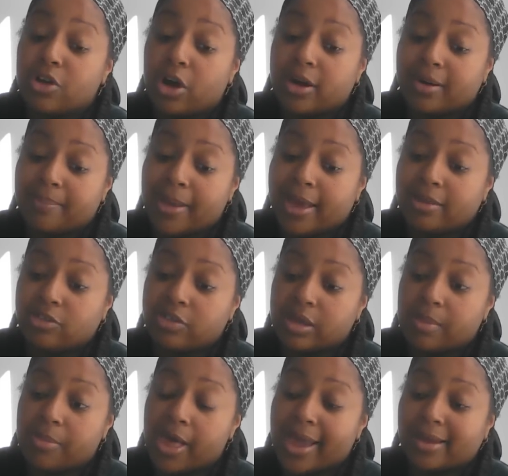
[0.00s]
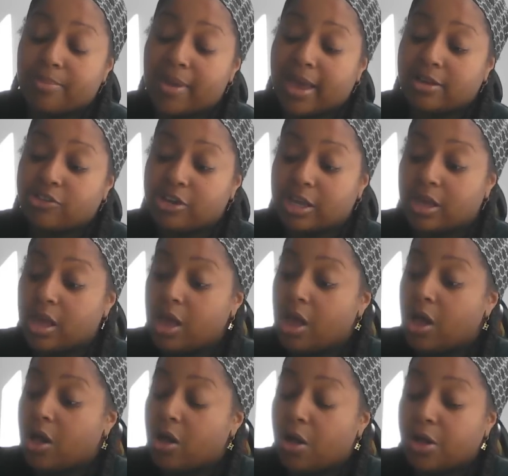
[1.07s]
Dark magic, black magic.
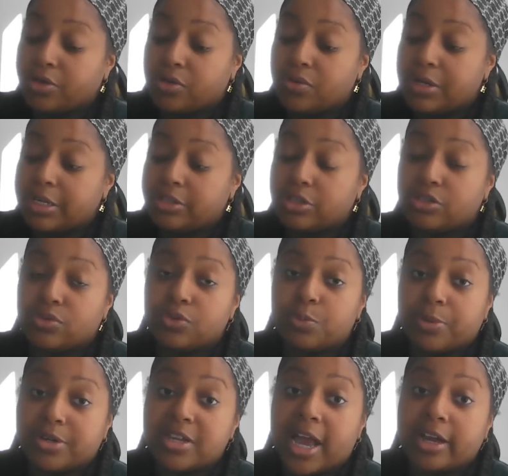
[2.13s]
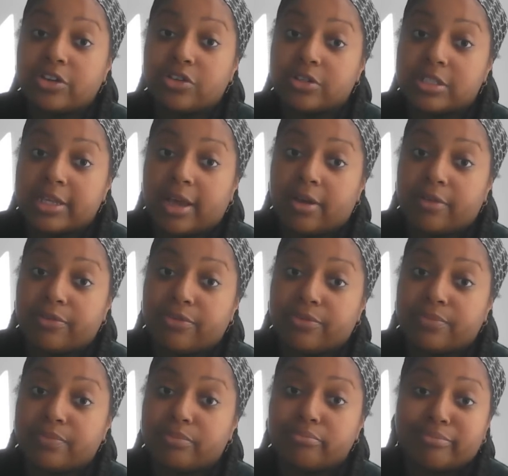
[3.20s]
All you need to do is protect yourself
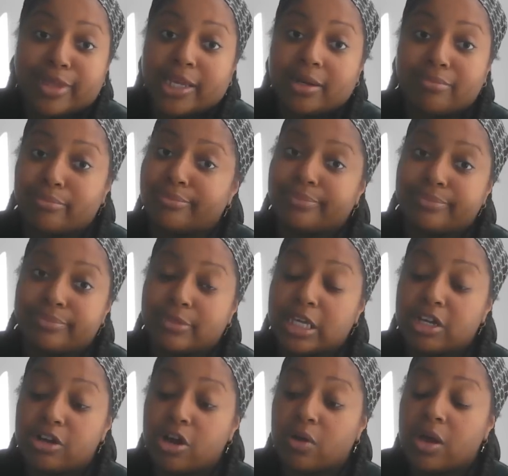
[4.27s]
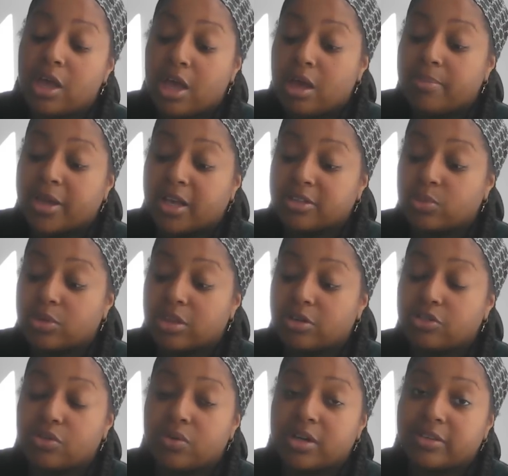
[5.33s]
and you know, because what
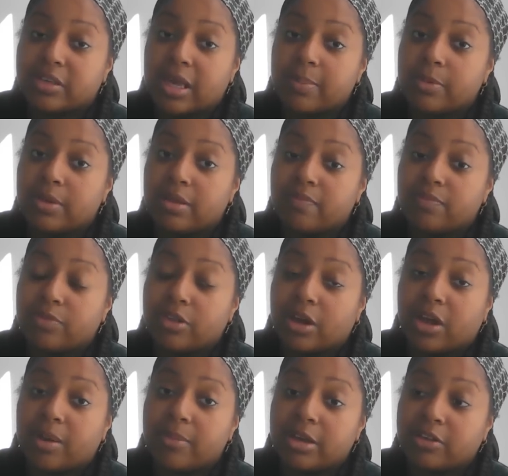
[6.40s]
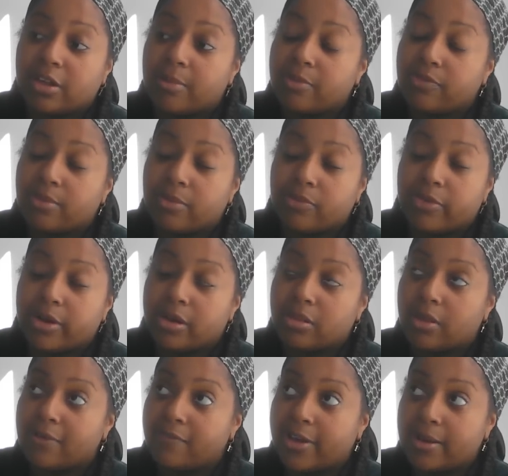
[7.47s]
they're doing is coming, they're coming, it's coming from a very
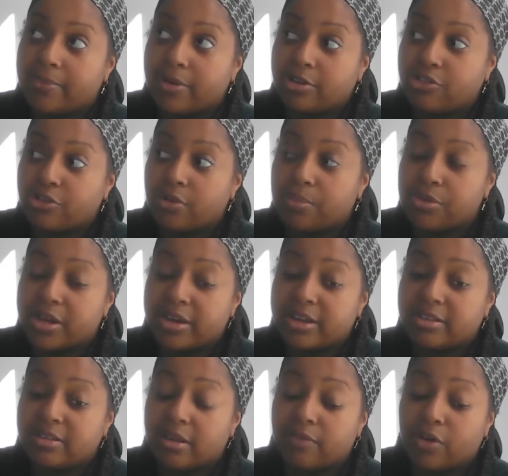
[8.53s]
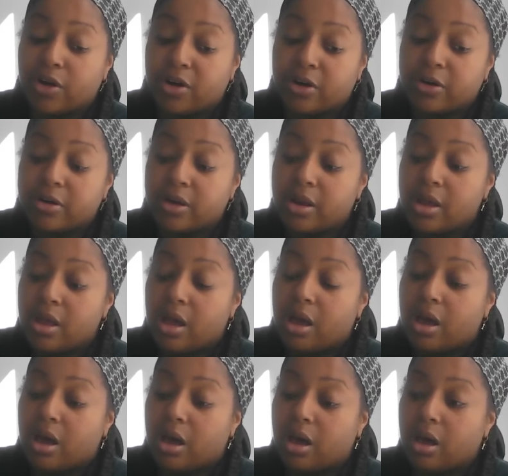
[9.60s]
low vibrational place of hurt,
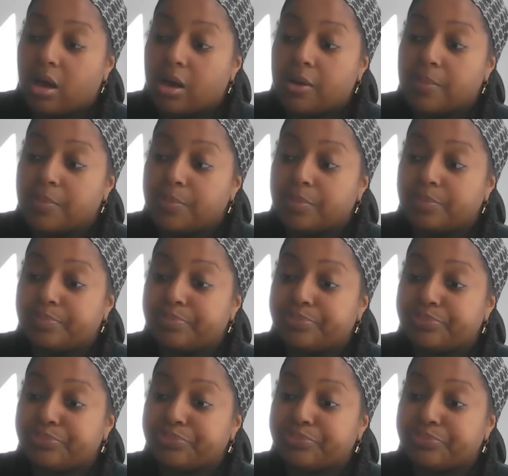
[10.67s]
um,